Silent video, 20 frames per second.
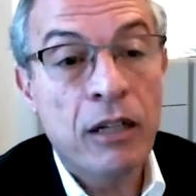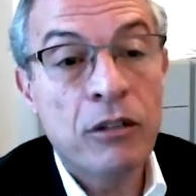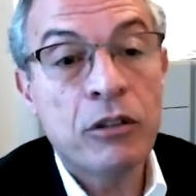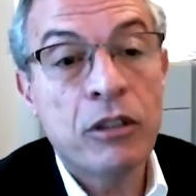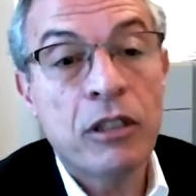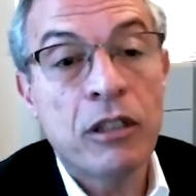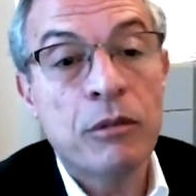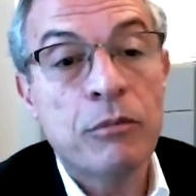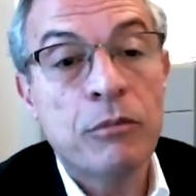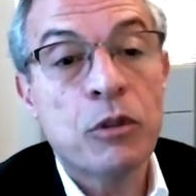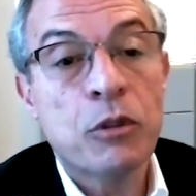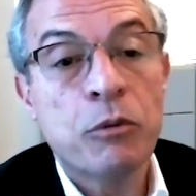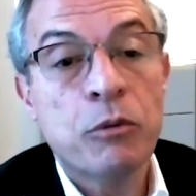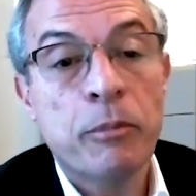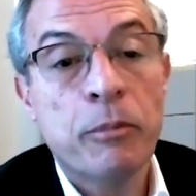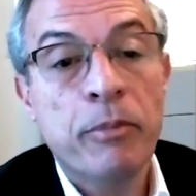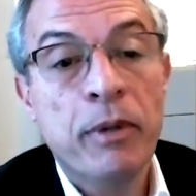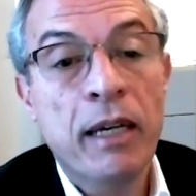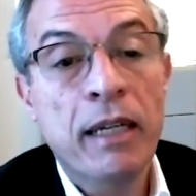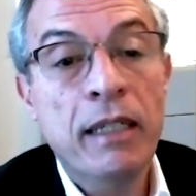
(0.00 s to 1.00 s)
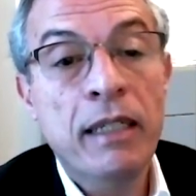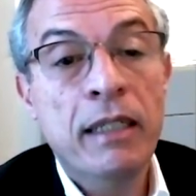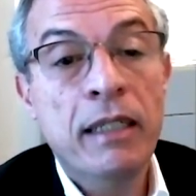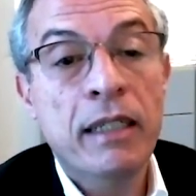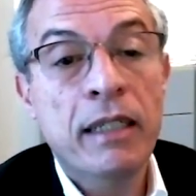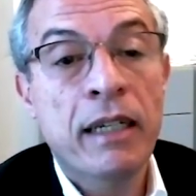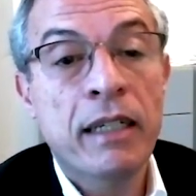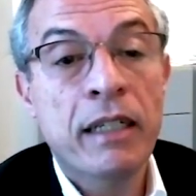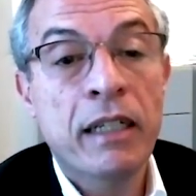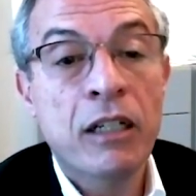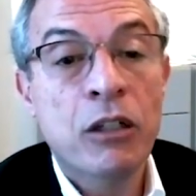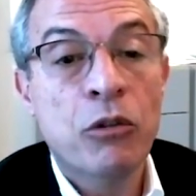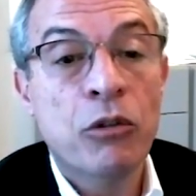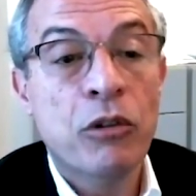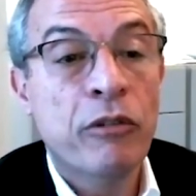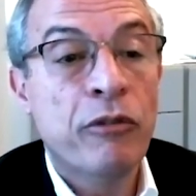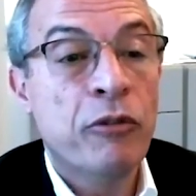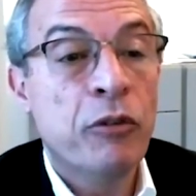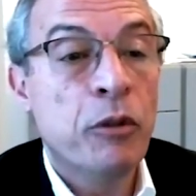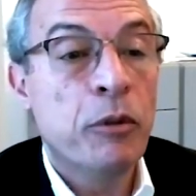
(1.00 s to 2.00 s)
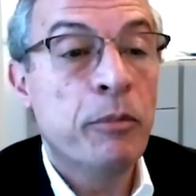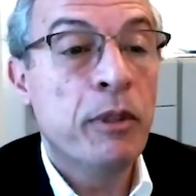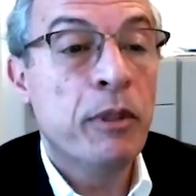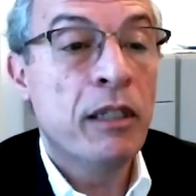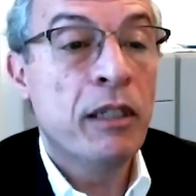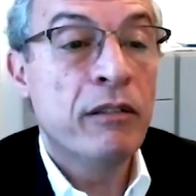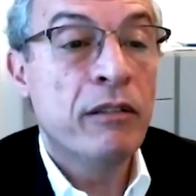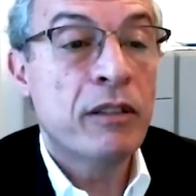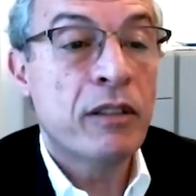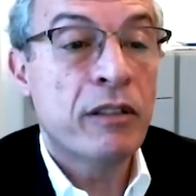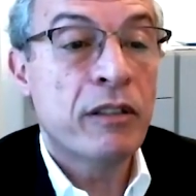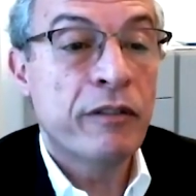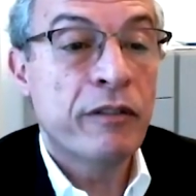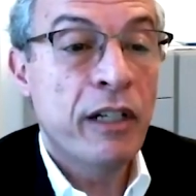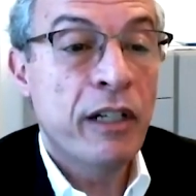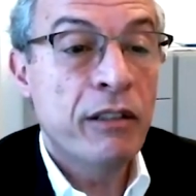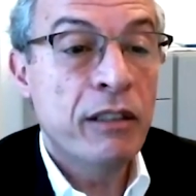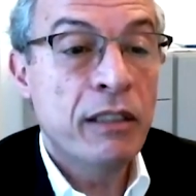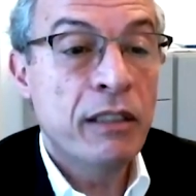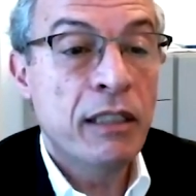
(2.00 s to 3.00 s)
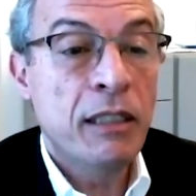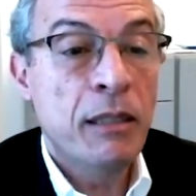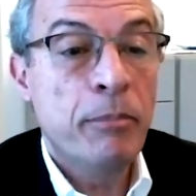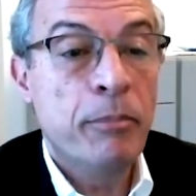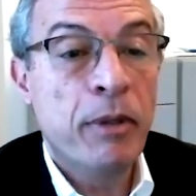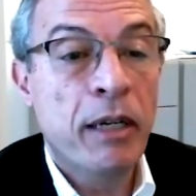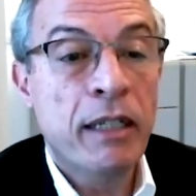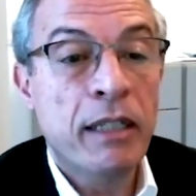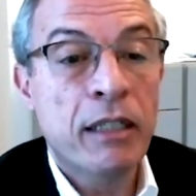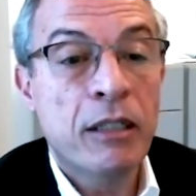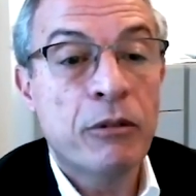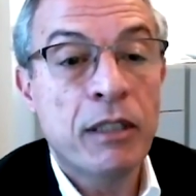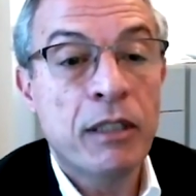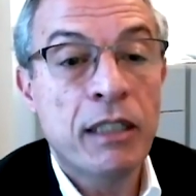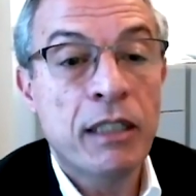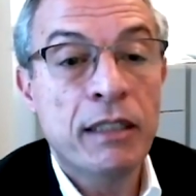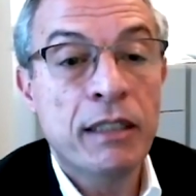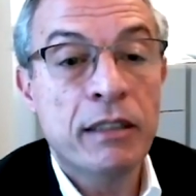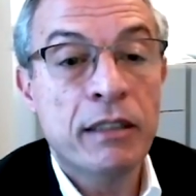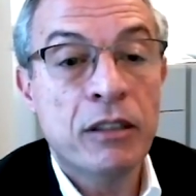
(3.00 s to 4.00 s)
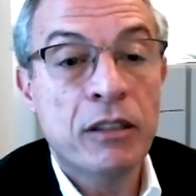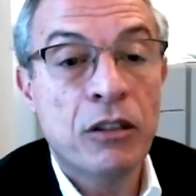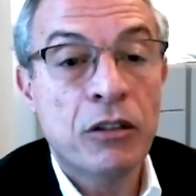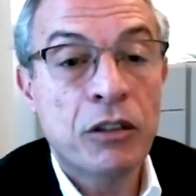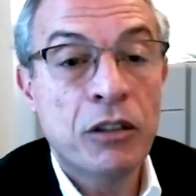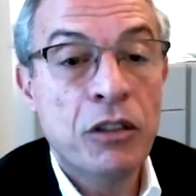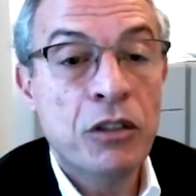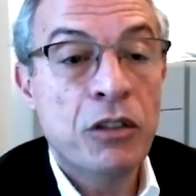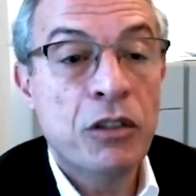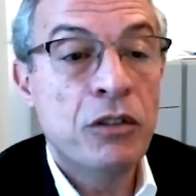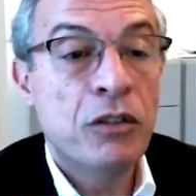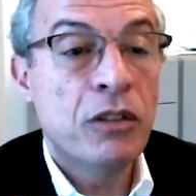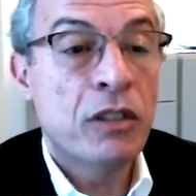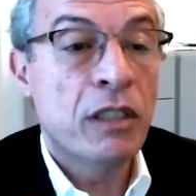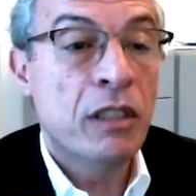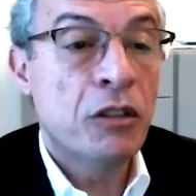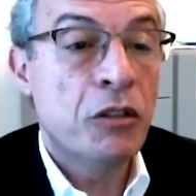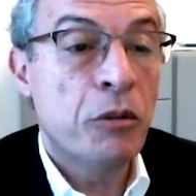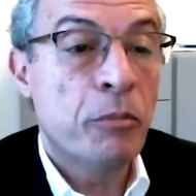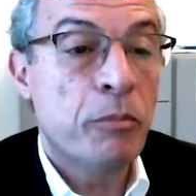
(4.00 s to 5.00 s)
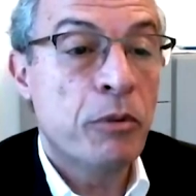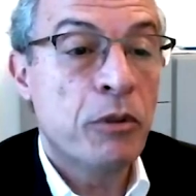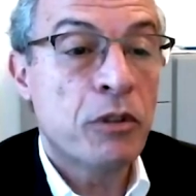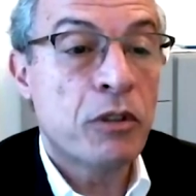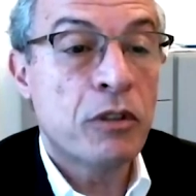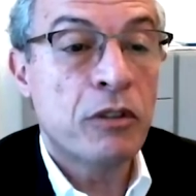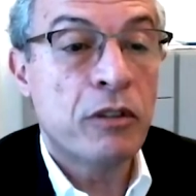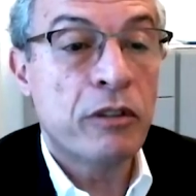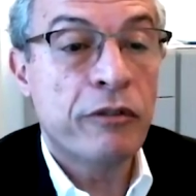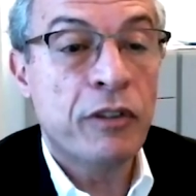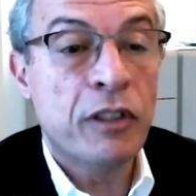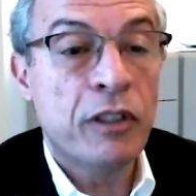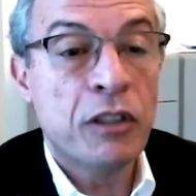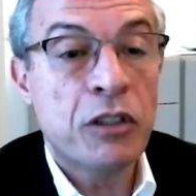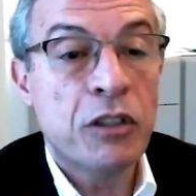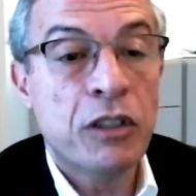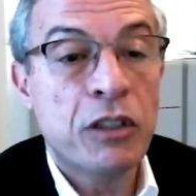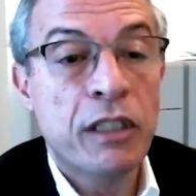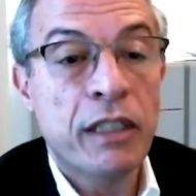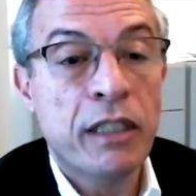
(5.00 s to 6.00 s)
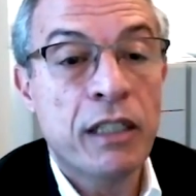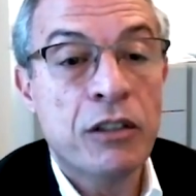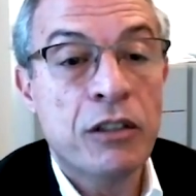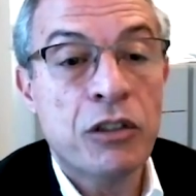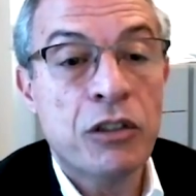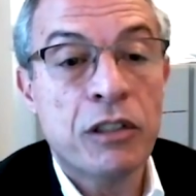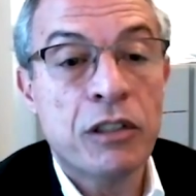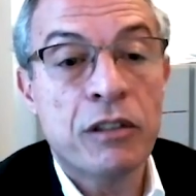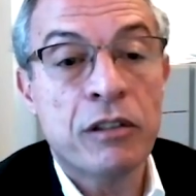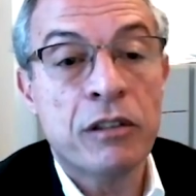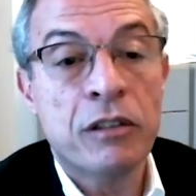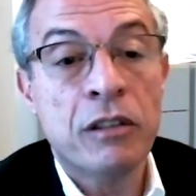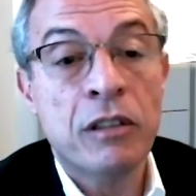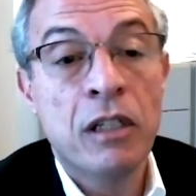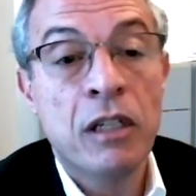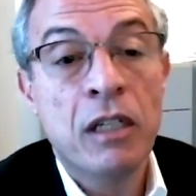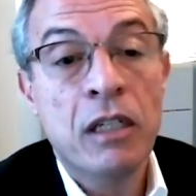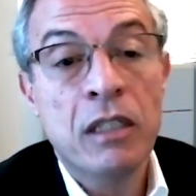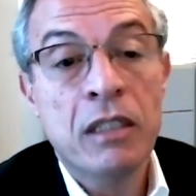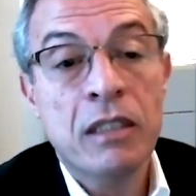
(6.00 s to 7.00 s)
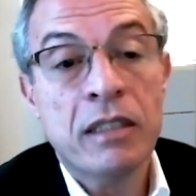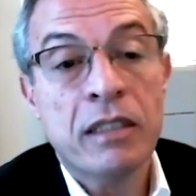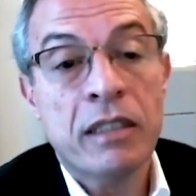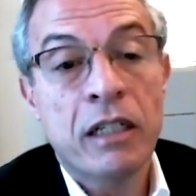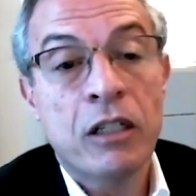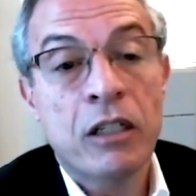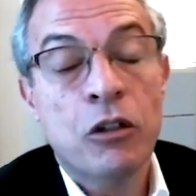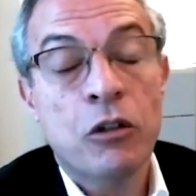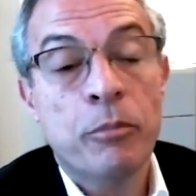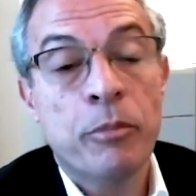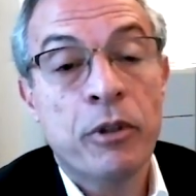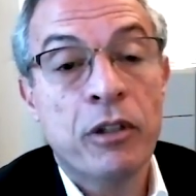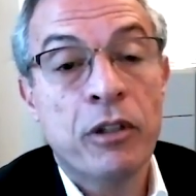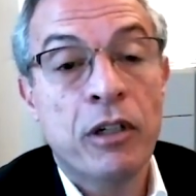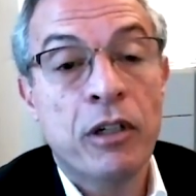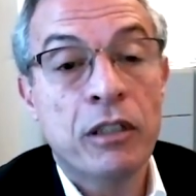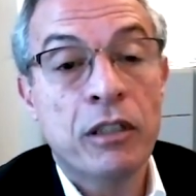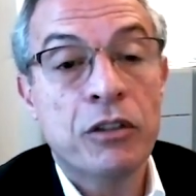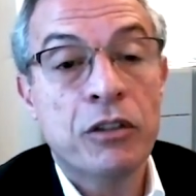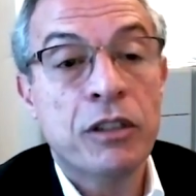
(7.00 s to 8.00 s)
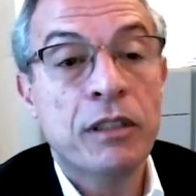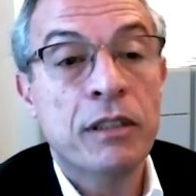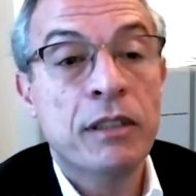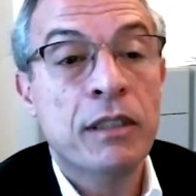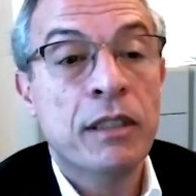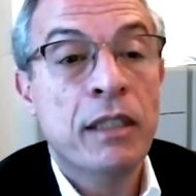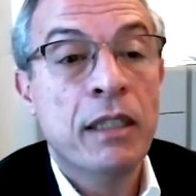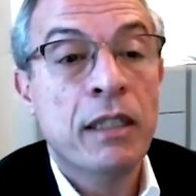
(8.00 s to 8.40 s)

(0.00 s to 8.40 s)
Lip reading: outcomes were panic and agoraphobia severity, panic-related cognitions, interpersonal functioning, and general psychopathology.